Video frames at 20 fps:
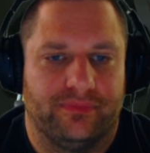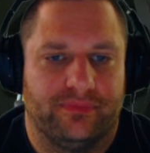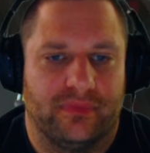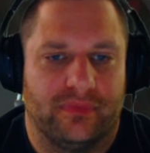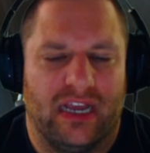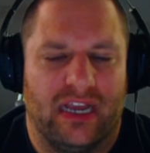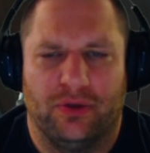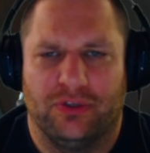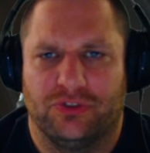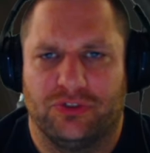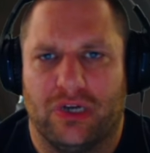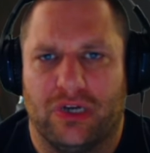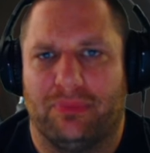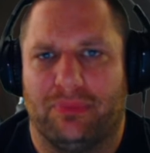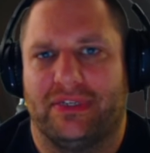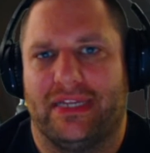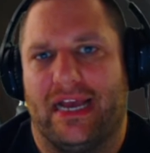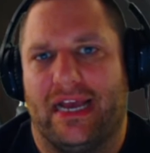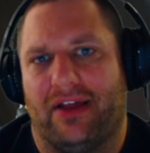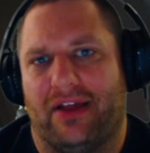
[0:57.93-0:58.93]
I always drop
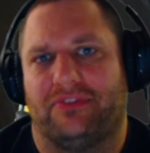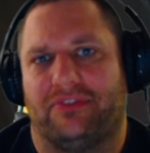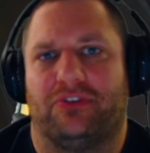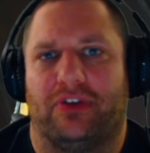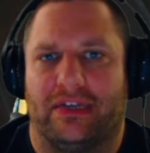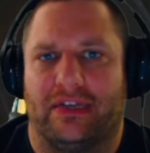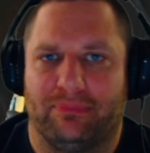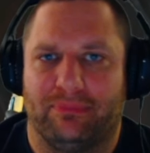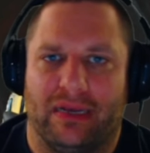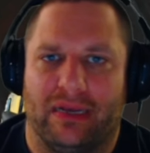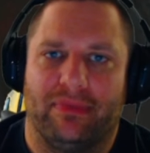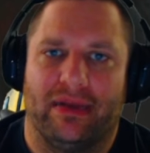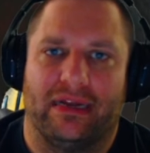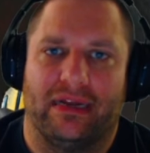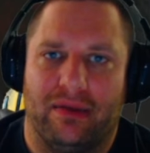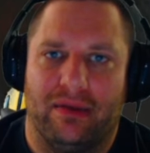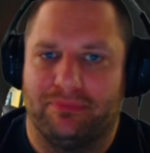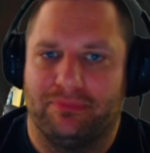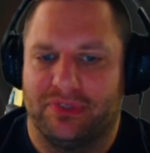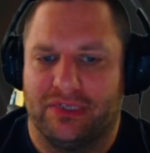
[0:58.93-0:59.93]
it down so I can pick them back
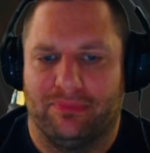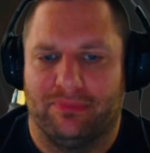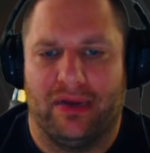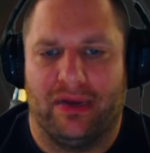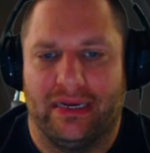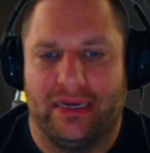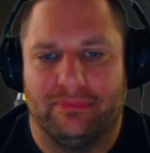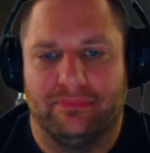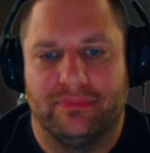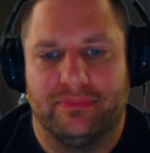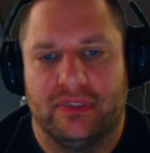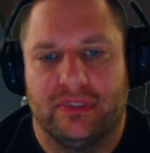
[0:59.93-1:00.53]
up, combine them.